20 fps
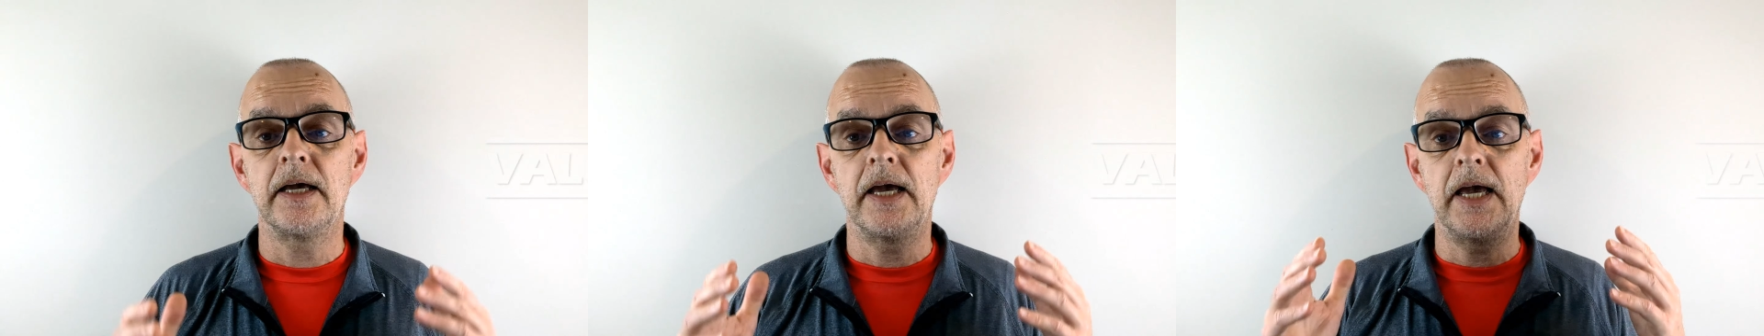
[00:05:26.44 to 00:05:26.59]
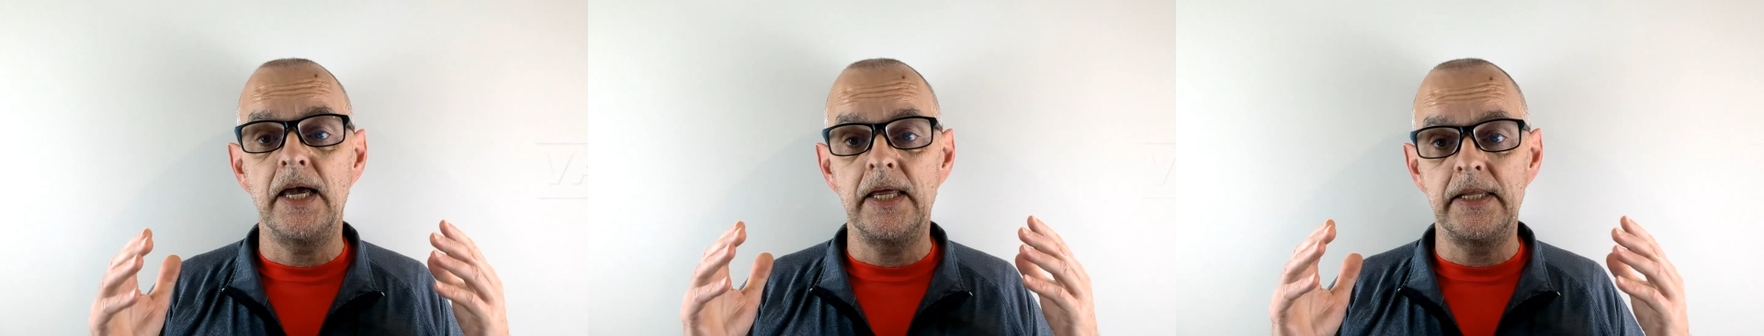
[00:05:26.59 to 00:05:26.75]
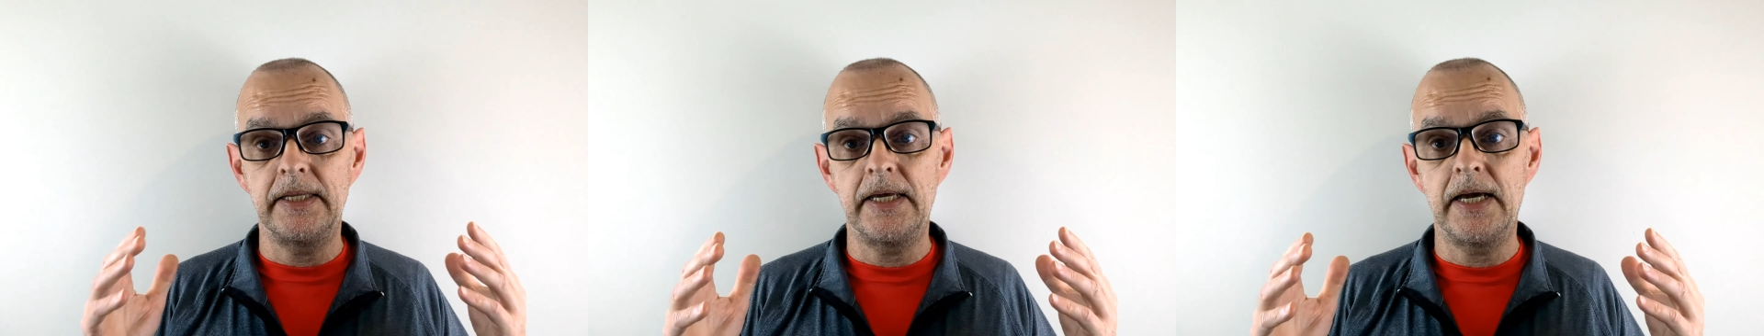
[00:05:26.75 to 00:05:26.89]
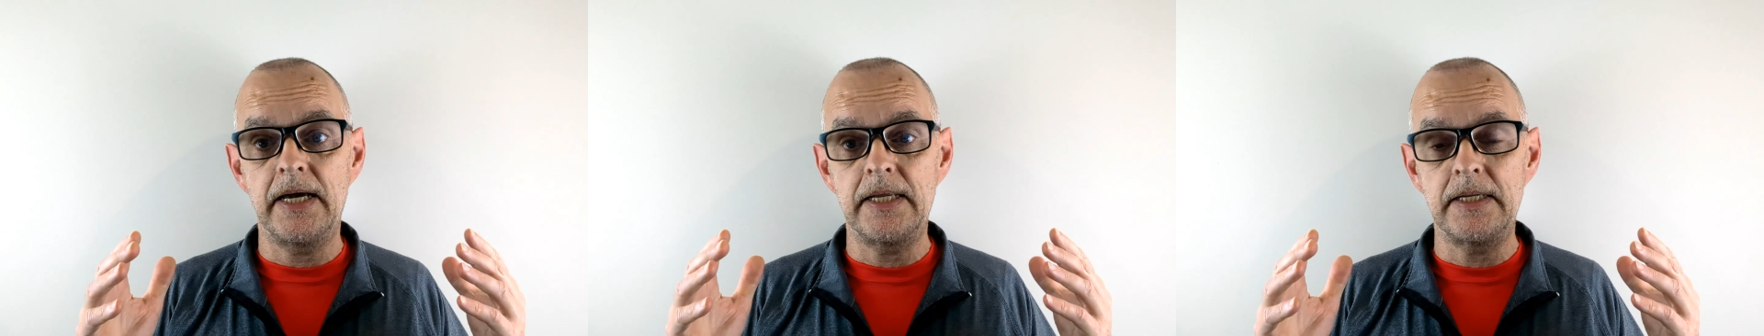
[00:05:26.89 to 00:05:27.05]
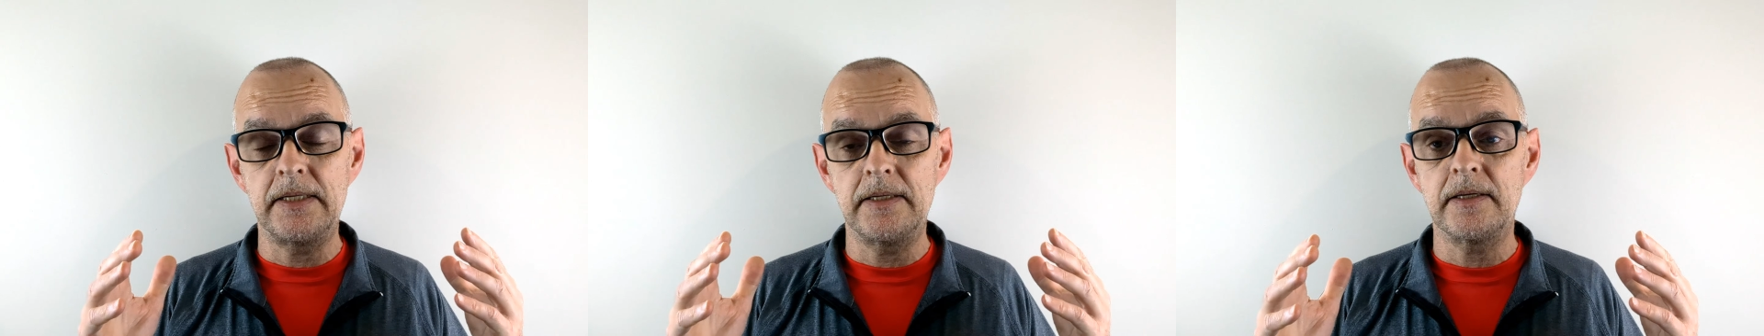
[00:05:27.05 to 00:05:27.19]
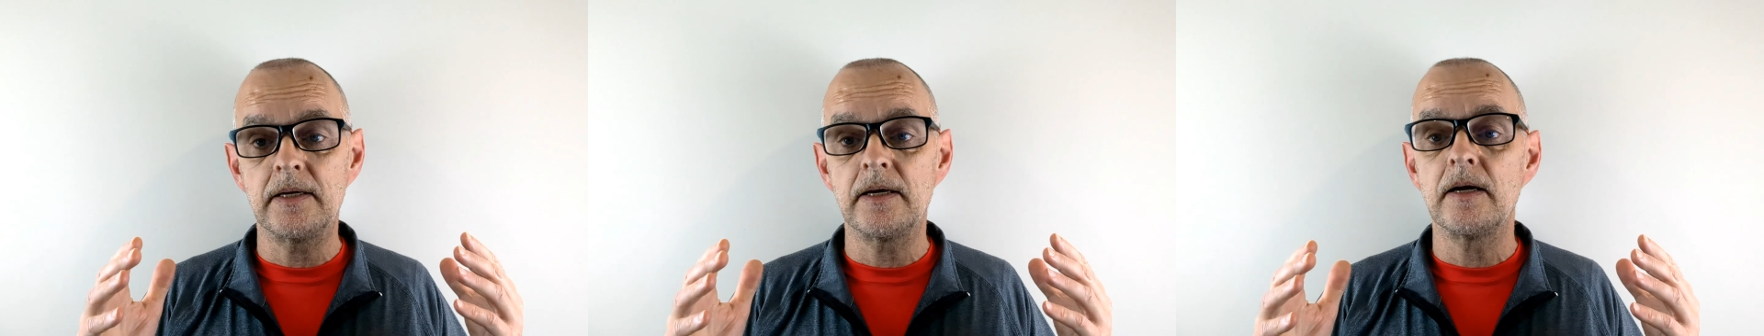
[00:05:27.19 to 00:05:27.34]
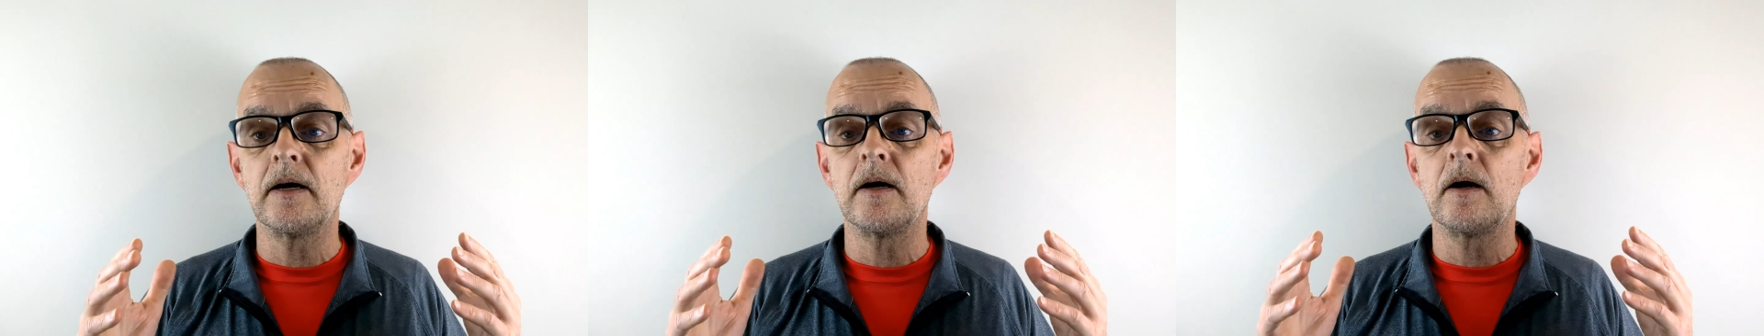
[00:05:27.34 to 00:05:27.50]
In the
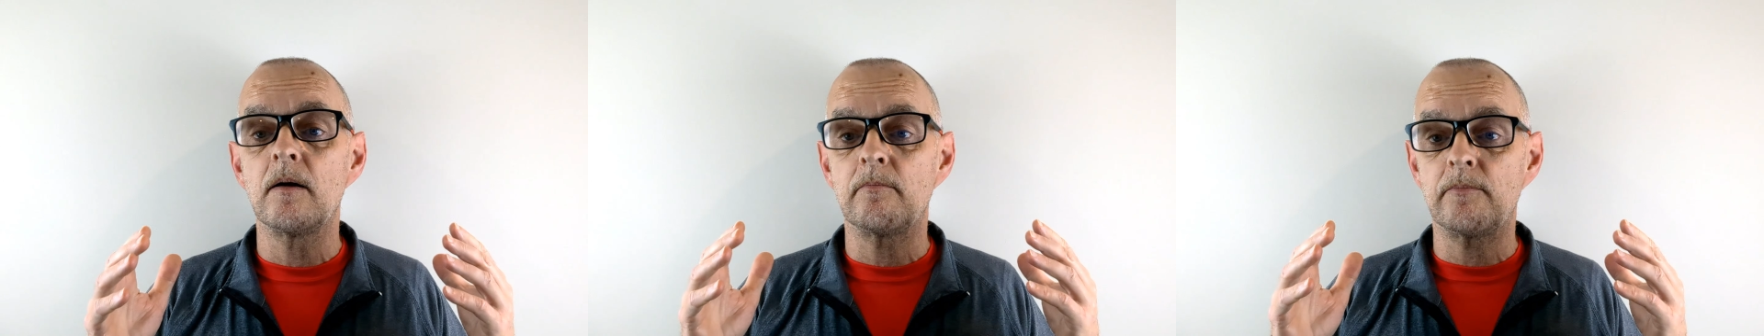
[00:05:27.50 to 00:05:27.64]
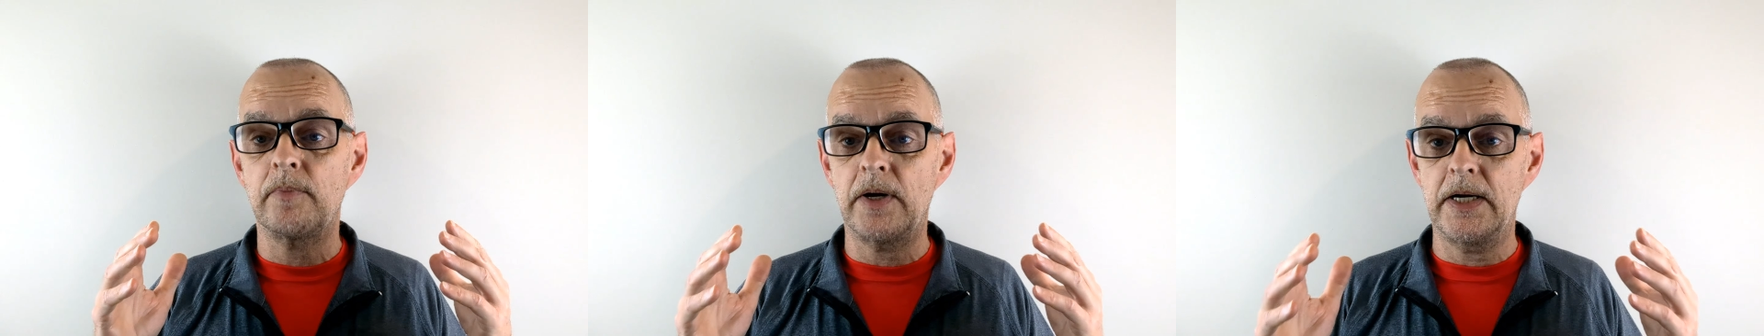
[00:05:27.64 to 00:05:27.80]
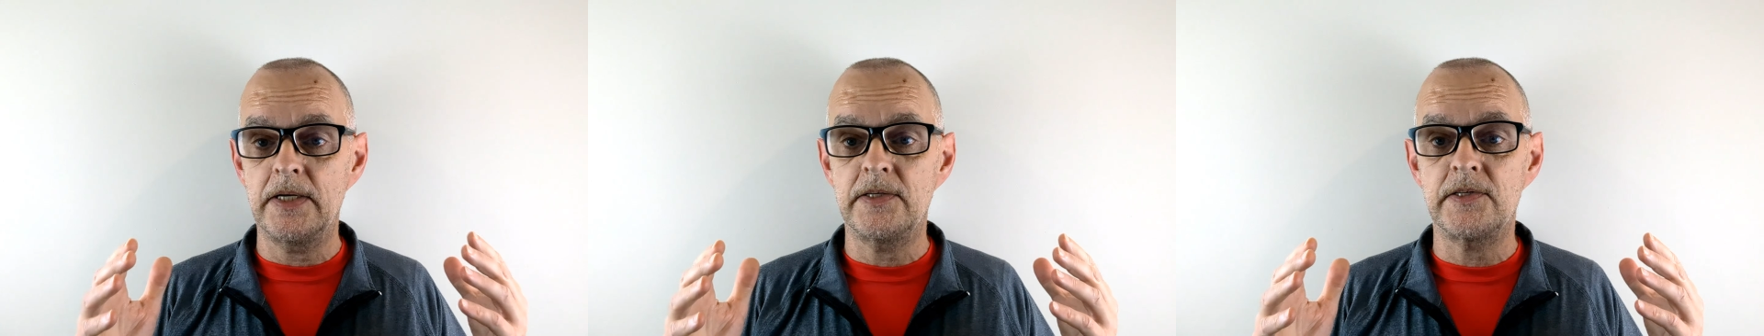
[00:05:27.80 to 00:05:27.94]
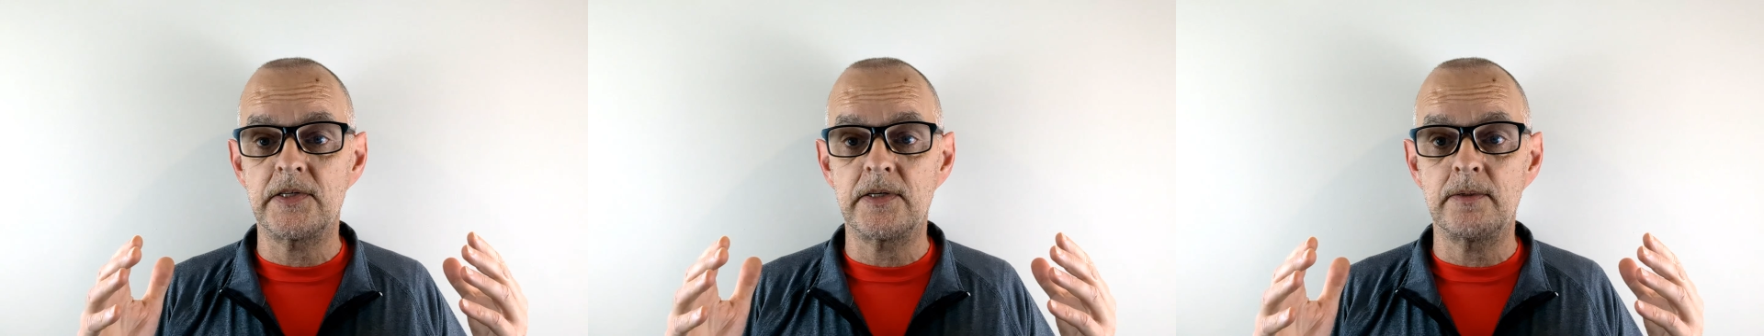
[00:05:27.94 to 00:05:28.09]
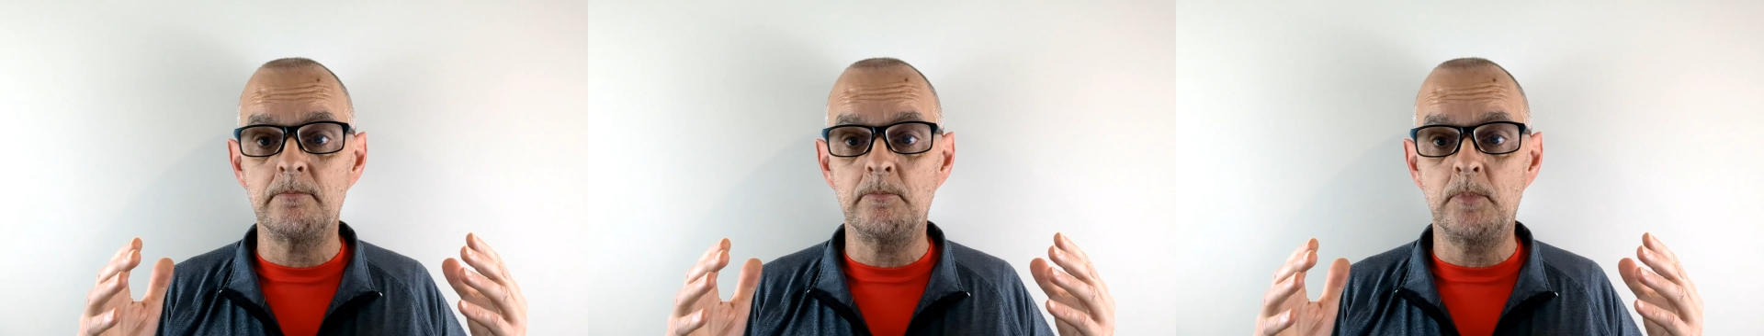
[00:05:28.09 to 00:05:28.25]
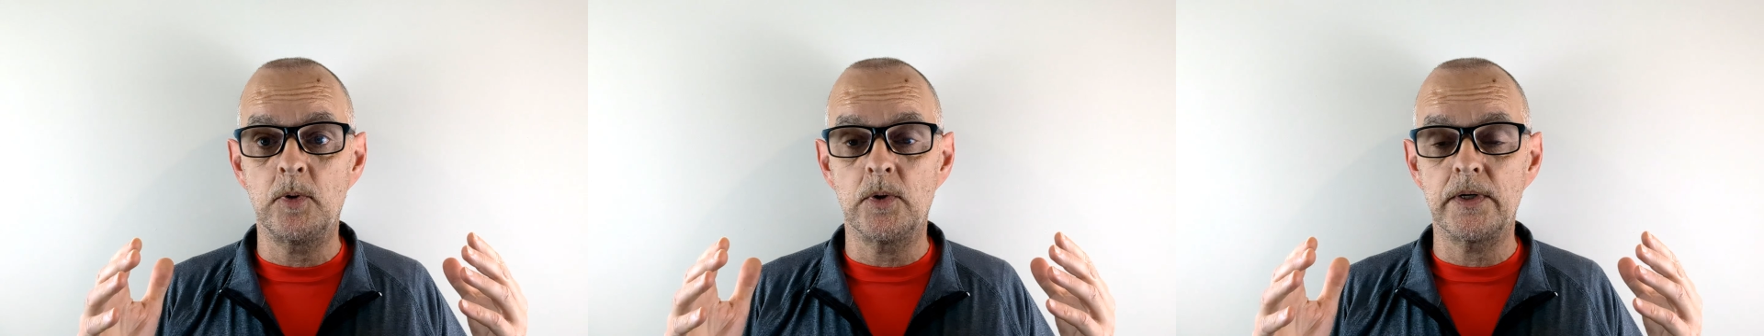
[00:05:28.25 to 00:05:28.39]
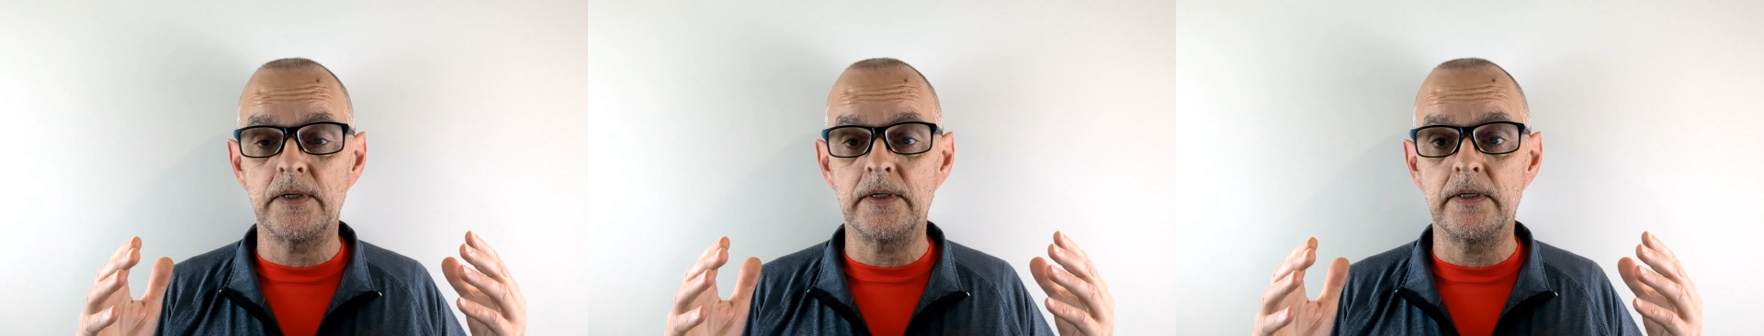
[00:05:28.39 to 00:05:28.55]
end, price is
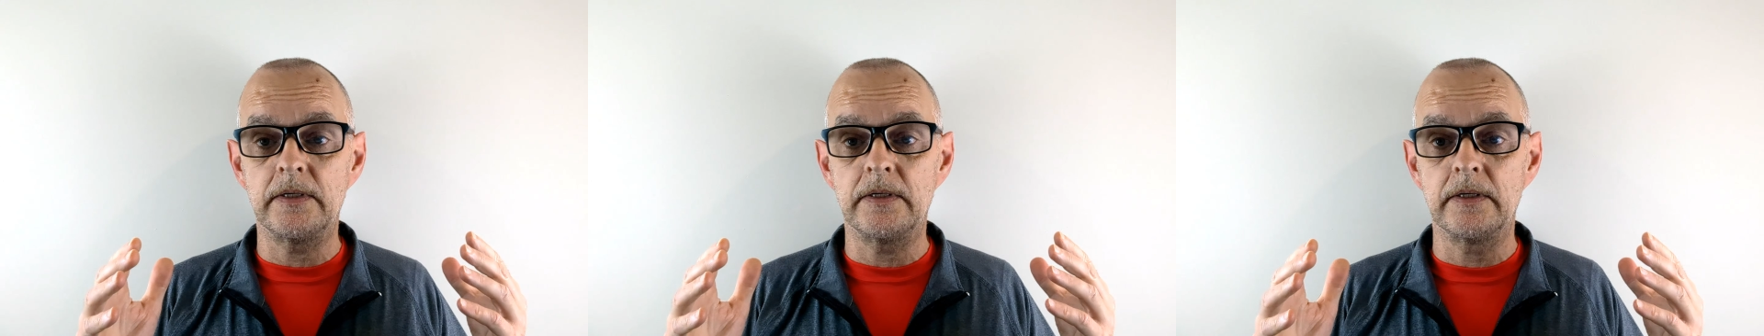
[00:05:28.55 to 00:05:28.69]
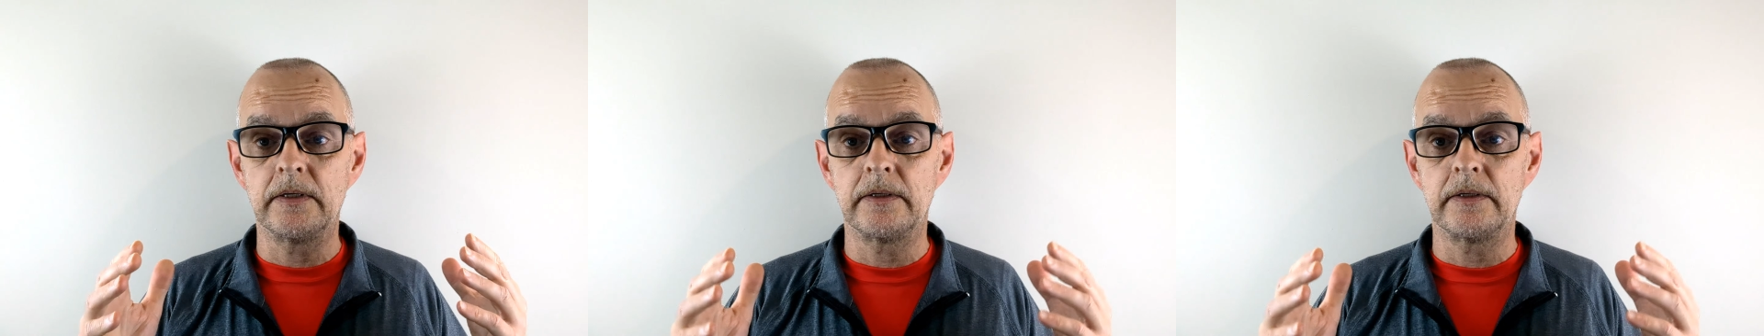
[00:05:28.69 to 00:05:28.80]
important.